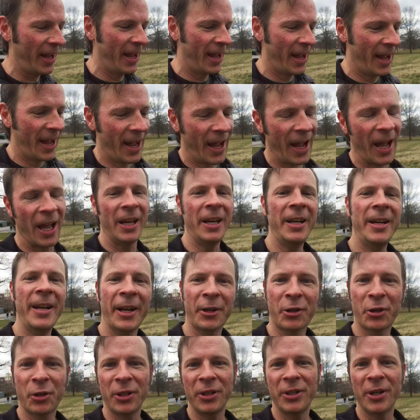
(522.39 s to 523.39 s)
I didn't
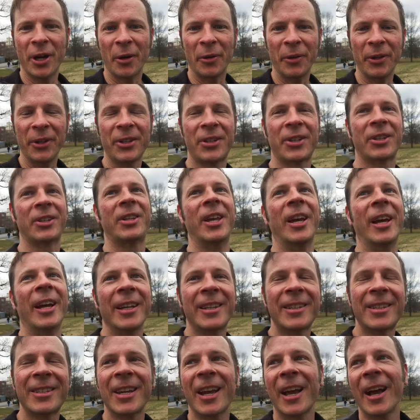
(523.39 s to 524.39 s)
actually know this,
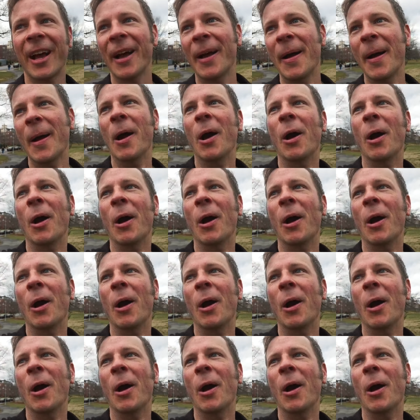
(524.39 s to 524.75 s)
that uh,